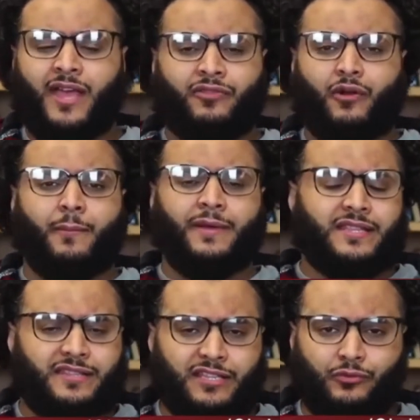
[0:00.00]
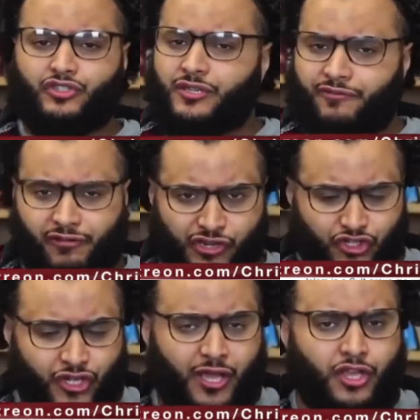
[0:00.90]
And there are many things which
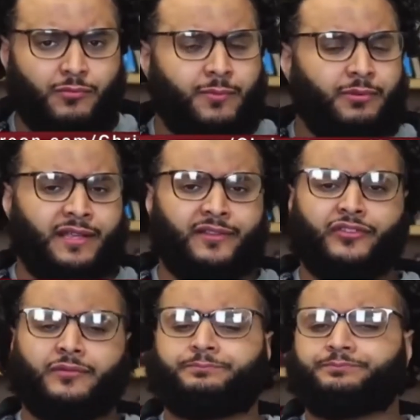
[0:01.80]
differentiate human beings